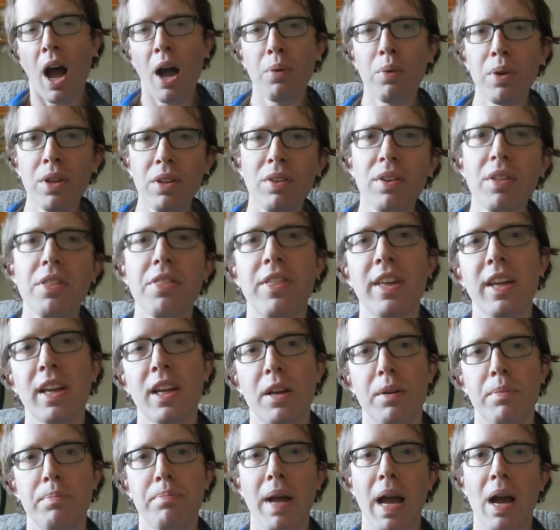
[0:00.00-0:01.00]
I want you to
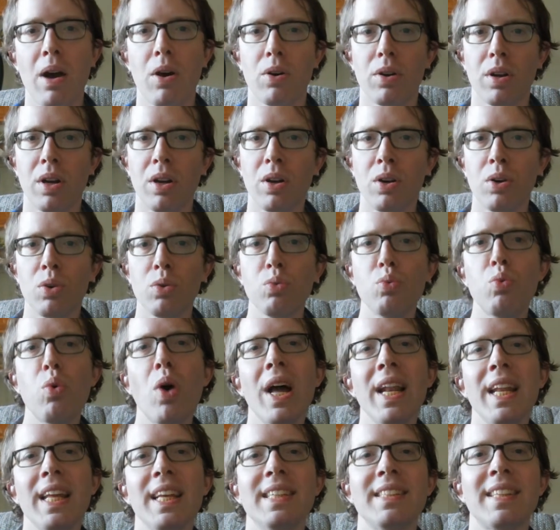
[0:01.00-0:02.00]
think about
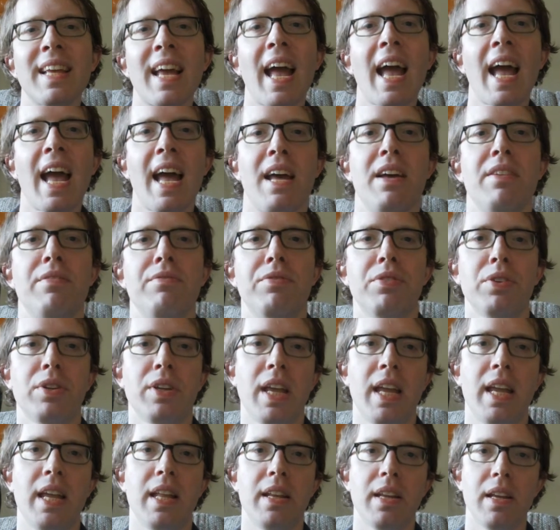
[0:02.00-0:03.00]
what is
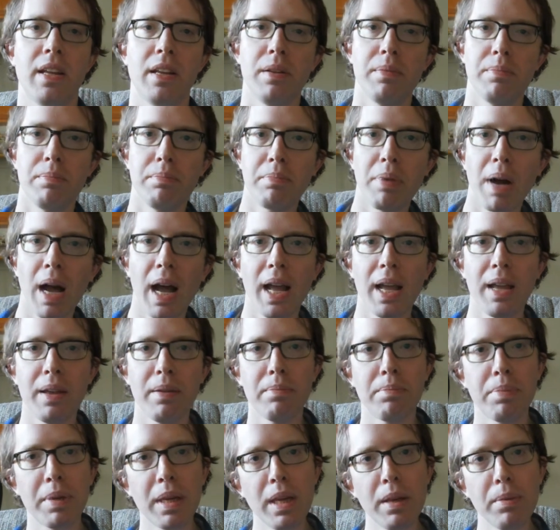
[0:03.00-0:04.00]
advocated
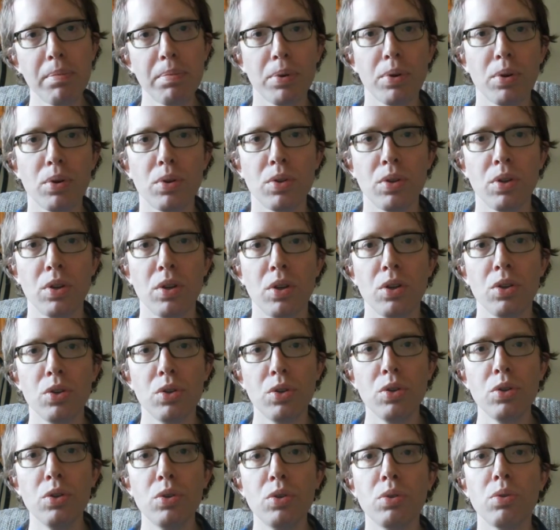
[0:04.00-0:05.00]
by people
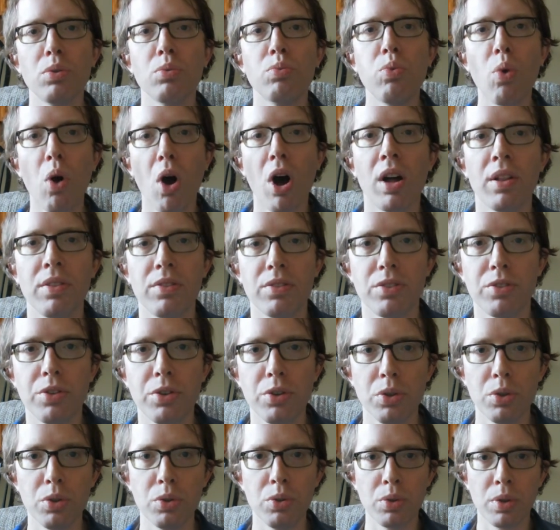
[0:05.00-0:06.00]
who want
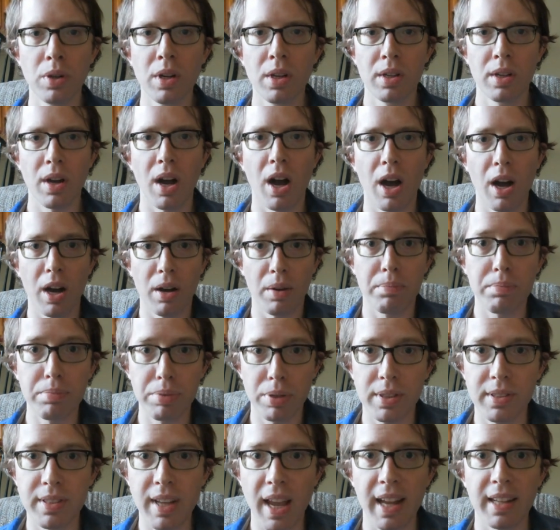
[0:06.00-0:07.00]
to uh,
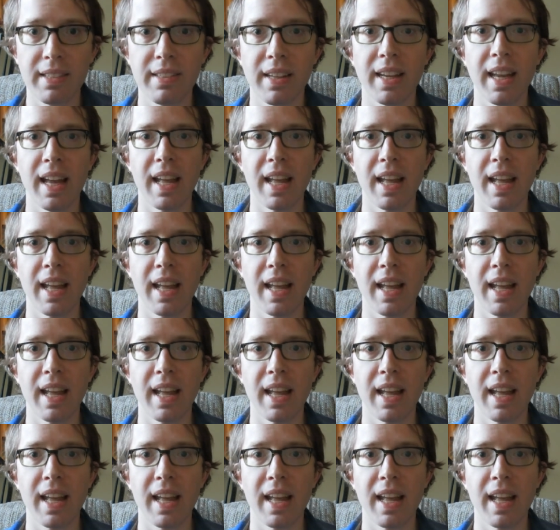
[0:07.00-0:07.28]
protect